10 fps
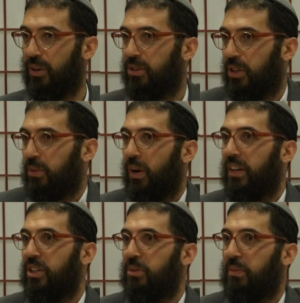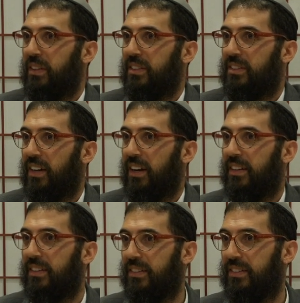He told him, "Why did you bring this guy?"
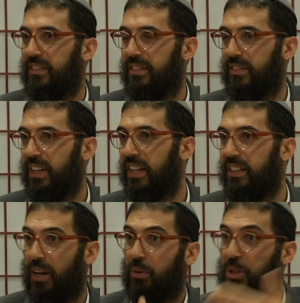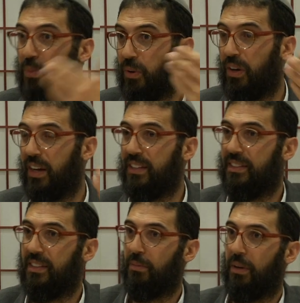The idea we spoke
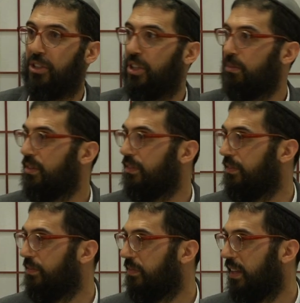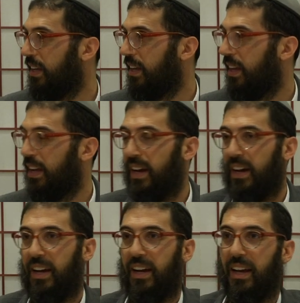against the Baal Shem Tov?
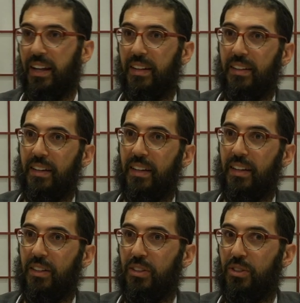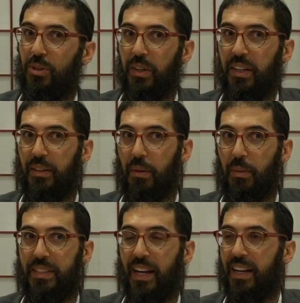And, uh, so he,
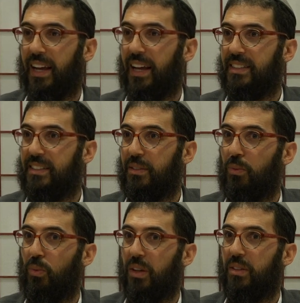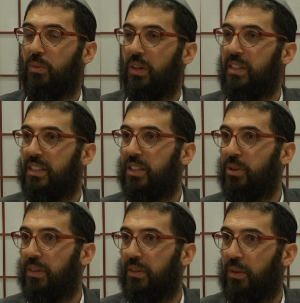Baba Sali asked, what, what is he
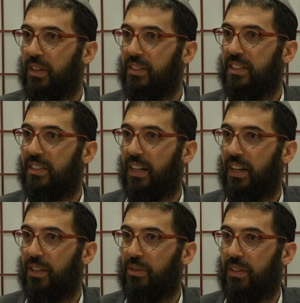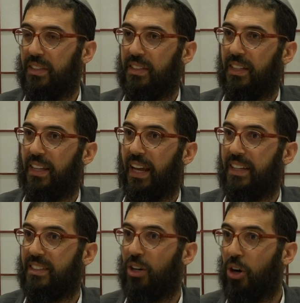doing? What is this guy doing? He said he
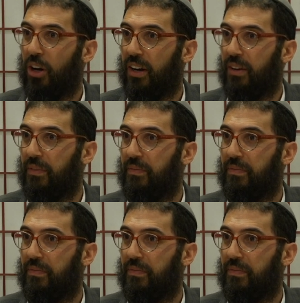has a koilan.